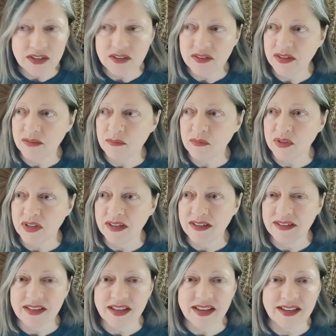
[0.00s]
I'm working a
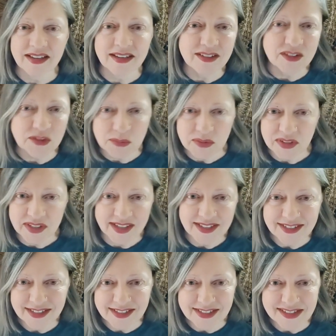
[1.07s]
lot on new work
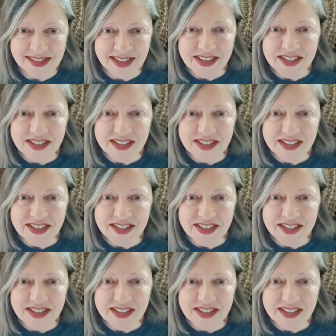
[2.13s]
ideas.